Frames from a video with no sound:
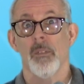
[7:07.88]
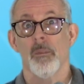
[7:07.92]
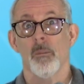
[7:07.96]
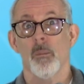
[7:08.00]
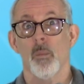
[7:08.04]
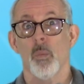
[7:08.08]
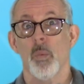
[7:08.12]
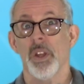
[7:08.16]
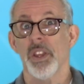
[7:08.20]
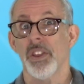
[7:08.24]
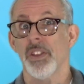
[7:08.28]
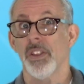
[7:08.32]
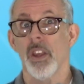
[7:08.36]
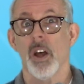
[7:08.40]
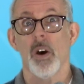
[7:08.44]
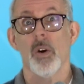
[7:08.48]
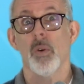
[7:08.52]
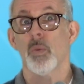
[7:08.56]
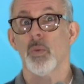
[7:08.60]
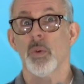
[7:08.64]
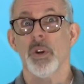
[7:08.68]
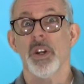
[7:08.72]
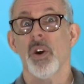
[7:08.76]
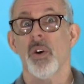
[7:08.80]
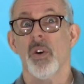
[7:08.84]
with no
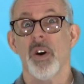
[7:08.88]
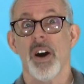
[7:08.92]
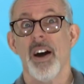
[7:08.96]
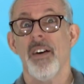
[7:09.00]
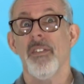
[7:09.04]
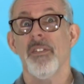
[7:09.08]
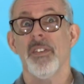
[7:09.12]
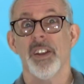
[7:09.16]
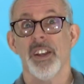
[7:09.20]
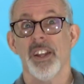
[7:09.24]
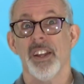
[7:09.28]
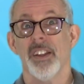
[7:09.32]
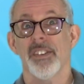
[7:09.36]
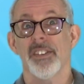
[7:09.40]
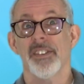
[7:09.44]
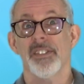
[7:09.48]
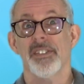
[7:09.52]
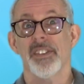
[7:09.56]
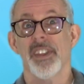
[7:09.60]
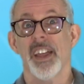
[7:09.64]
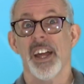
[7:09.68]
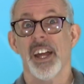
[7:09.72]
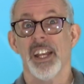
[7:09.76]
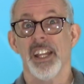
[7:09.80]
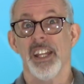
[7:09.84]
real evidence
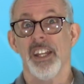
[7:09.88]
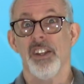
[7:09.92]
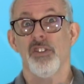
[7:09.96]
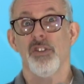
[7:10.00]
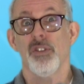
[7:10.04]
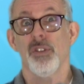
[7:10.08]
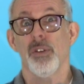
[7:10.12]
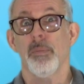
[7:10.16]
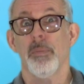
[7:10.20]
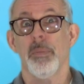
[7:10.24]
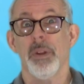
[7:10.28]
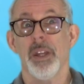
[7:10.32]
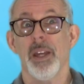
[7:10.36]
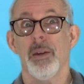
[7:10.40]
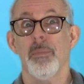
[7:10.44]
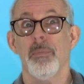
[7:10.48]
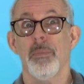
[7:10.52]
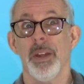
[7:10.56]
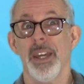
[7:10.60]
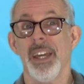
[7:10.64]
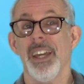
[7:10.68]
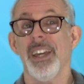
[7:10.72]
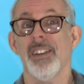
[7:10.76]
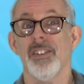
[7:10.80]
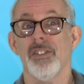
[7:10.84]
that he should be
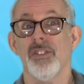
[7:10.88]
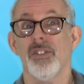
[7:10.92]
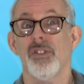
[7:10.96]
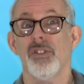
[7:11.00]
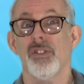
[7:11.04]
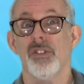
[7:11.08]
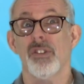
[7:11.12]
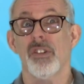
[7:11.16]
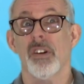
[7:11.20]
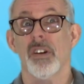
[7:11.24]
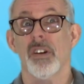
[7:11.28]
impeached.